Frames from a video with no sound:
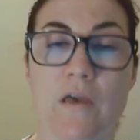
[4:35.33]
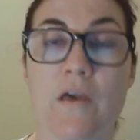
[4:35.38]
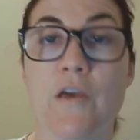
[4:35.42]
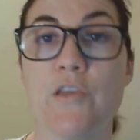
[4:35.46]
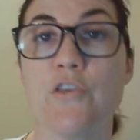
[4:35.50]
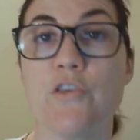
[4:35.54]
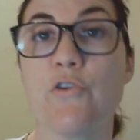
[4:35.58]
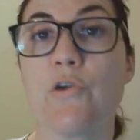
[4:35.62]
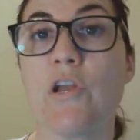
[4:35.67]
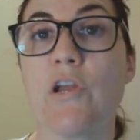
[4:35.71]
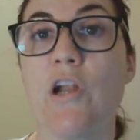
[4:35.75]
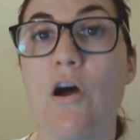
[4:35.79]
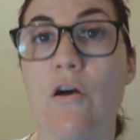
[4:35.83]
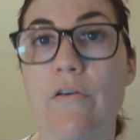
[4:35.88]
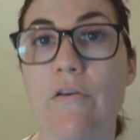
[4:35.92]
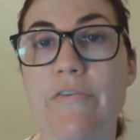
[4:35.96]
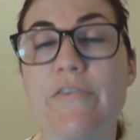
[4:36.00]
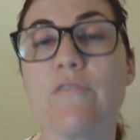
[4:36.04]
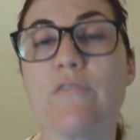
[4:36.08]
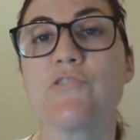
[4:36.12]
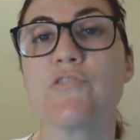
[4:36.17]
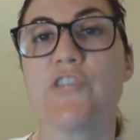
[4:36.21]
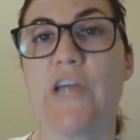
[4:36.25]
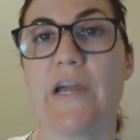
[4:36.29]
You can
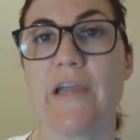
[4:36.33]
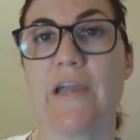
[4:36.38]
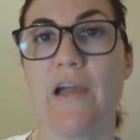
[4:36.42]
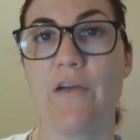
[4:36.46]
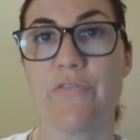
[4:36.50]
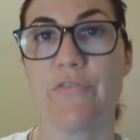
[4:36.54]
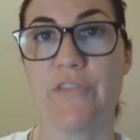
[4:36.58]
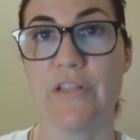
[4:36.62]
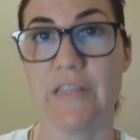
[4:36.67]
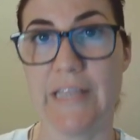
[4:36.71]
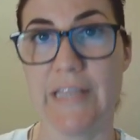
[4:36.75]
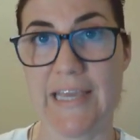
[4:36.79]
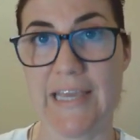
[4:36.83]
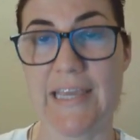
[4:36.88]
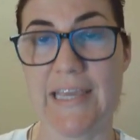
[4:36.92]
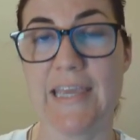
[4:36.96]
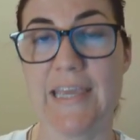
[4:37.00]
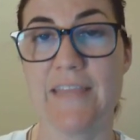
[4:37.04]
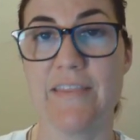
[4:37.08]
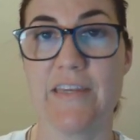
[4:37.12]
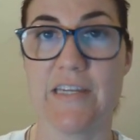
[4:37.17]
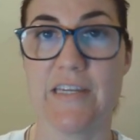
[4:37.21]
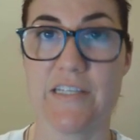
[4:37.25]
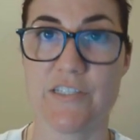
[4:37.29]
also check out the link
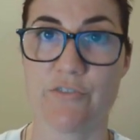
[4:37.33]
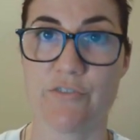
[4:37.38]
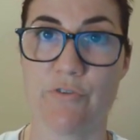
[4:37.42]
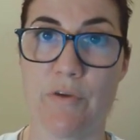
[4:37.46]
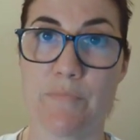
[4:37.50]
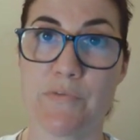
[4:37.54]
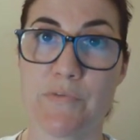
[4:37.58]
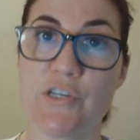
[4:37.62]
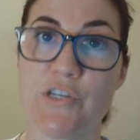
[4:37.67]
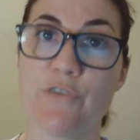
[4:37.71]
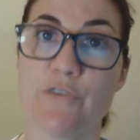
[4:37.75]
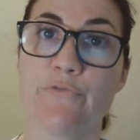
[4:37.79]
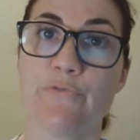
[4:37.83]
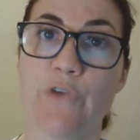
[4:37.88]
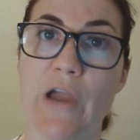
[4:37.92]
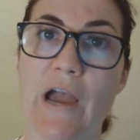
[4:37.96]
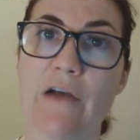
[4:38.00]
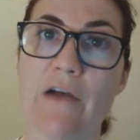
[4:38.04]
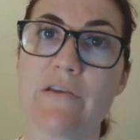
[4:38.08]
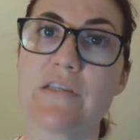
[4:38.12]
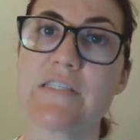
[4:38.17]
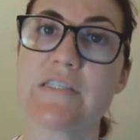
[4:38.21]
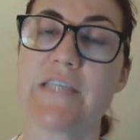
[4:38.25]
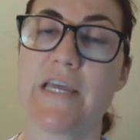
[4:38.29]
in the description for
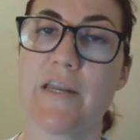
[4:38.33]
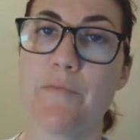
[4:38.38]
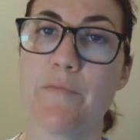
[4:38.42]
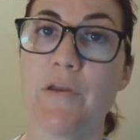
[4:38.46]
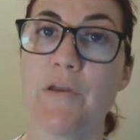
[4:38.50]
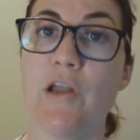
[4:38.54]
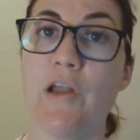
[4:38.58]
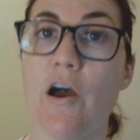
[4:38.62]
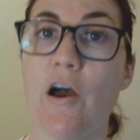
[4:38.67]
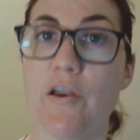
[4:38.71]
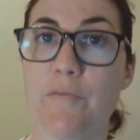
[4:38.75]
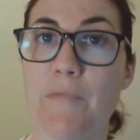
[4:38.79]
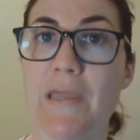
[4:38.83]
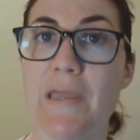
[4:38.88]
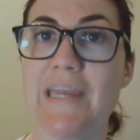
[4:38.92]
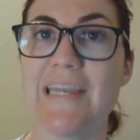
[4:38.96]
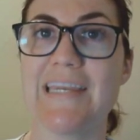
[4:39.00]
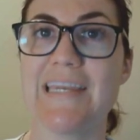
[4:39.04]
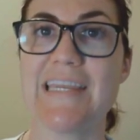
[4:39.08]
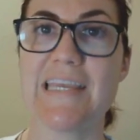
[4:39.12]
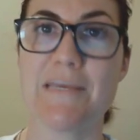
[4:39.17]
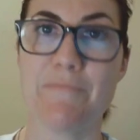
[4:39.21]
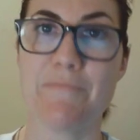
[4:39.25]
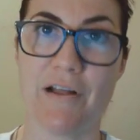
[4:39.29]
how to set up an
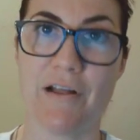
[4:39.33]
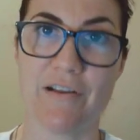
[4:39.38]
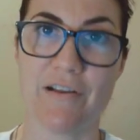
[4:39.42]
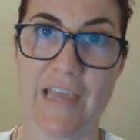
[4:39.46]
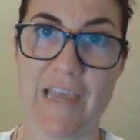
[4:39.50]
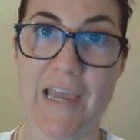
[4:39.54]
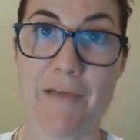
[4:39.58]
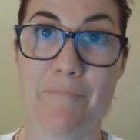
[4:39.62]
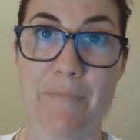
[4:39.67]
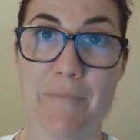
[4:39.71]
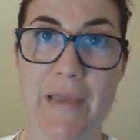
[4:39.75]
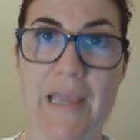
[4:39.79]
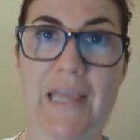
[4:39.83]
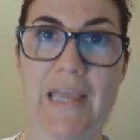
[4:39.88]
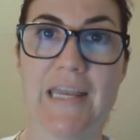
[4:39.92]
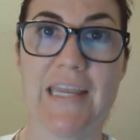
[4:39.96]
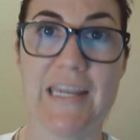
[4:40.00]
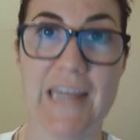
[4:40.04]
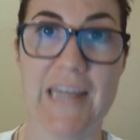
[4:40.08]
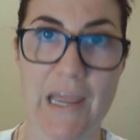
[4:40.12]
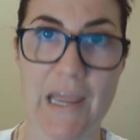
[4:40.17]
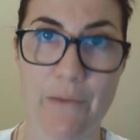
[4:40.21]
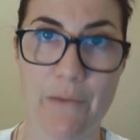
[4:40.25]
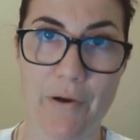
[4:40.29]
automated email campaign in
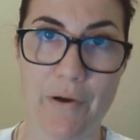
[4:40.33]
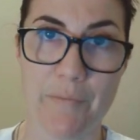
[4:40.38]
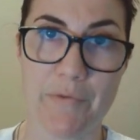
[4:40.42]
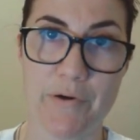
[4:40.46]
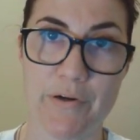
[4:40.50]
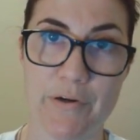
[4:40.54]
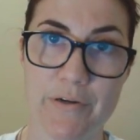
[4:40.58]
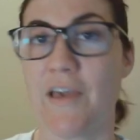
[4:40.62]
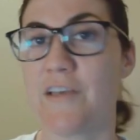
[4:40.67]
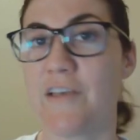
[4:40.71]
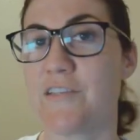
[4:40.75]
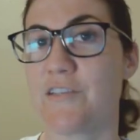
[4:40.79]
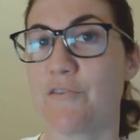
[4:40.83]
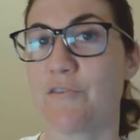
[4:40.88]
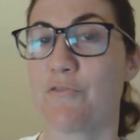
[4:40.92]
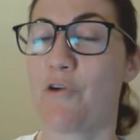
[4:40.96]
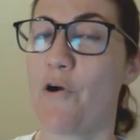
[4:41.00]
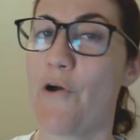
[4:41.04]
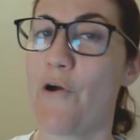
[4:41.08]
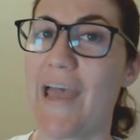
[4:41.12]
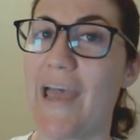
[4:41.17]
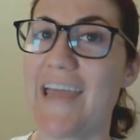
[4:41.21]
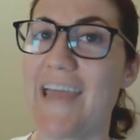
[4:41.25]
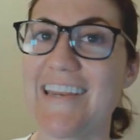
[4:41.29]
Aweber. So go
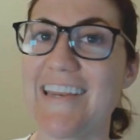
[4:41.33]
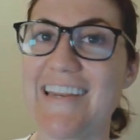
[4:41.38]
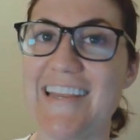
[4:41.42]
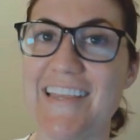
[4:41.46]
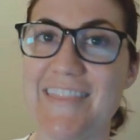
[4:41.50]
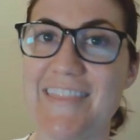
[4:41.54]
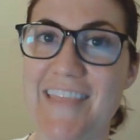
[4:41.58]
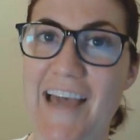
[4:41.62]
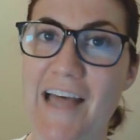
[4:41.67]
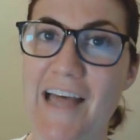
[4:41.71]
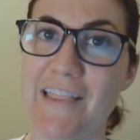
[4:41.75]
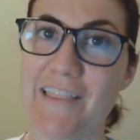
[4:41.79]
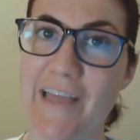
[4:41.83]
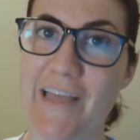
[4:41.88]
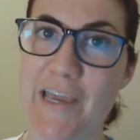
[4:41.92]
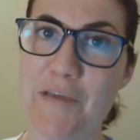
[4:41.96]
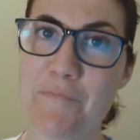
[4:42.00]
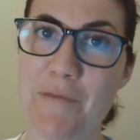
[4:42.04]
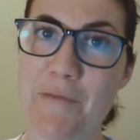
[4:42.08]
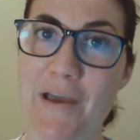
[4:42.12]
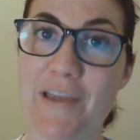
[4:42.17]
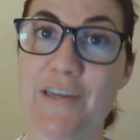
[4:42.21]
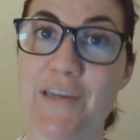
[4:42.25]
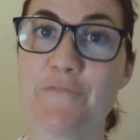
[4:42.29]
ahead and hit that like
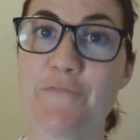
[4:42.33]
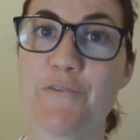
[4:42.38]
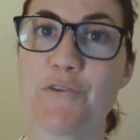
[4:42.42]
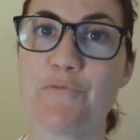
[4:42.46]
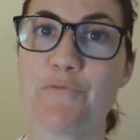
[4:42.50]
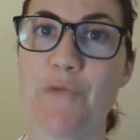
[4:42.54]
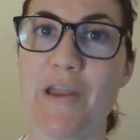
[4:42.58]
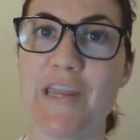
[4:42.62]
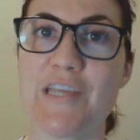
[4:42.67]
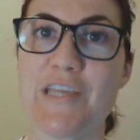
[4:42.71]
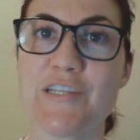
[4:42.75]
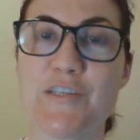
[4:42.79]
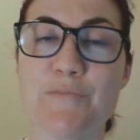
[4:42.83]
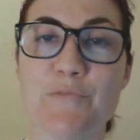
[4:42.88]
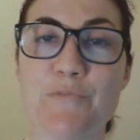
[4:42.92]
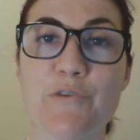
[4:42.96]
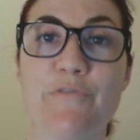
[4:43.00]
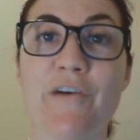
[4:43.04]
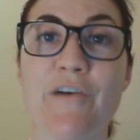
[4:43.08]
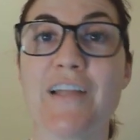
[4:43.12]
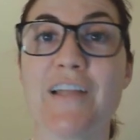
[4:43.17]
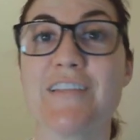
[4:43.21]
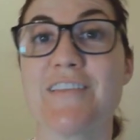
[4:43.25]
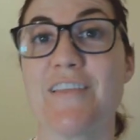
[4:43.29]
button if you're ready to move
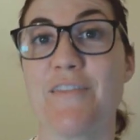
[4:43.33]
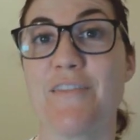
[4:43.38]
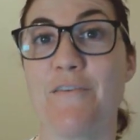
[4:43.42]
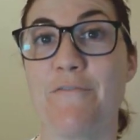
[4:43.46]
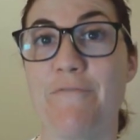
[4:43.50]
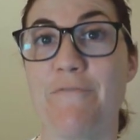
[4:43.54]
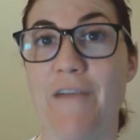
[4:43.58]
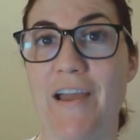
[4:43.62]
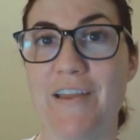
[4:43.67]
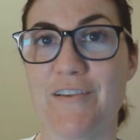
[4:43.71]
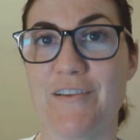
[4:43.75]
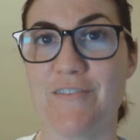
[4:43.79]
on to the final